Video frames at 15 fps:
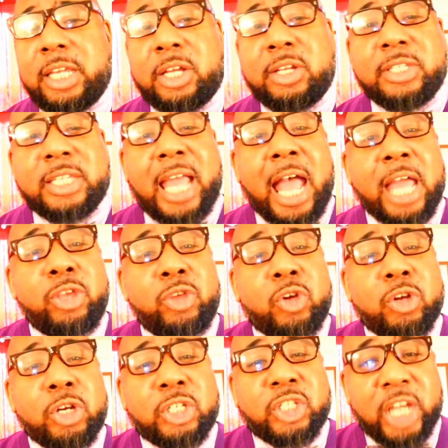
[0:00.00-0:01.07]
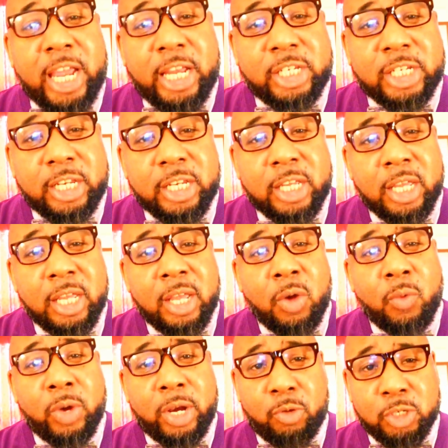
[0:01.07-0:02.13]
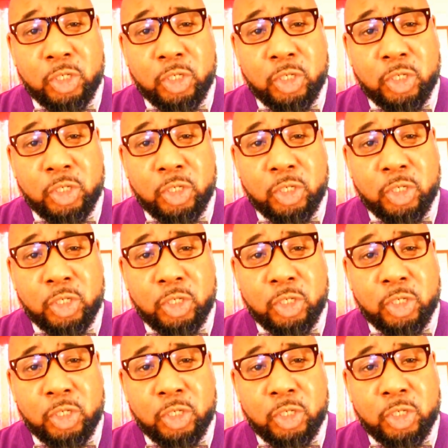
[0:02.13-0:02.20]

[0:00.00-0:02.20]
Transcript: They're going to say, how are you going to change it when it